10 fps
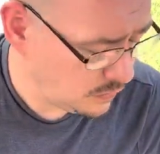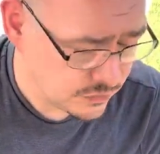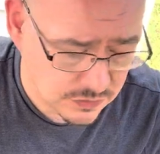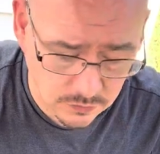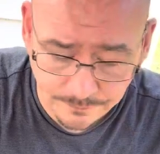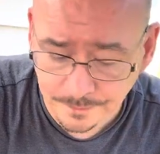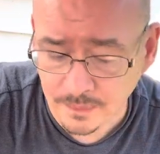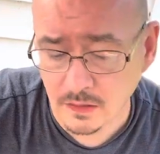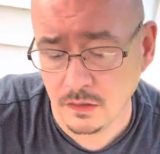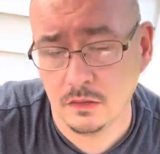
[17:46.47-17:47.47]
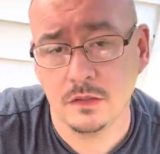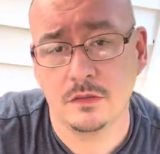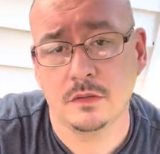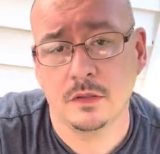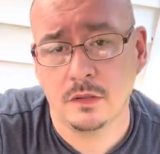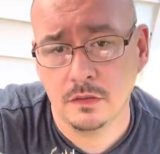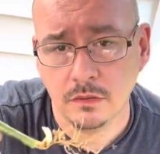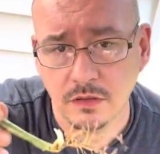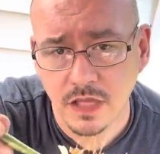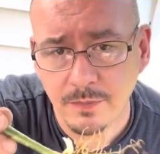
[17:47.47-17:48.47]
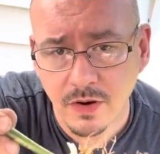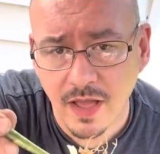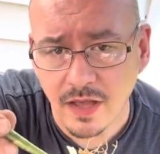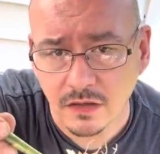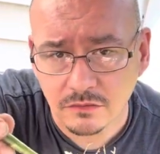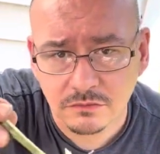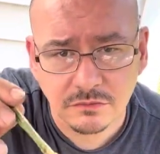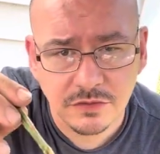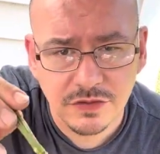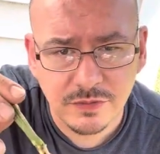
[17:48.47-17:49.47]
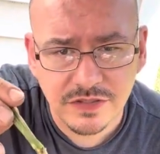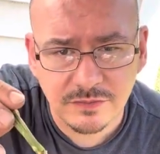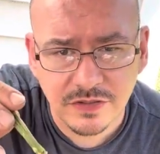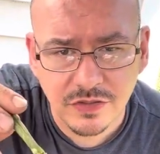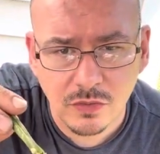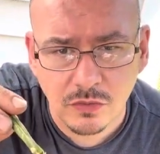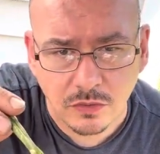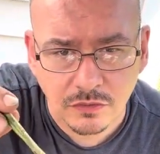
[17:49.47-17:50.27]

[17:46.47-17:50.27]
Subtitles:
So keep your eye out. There's always something cool,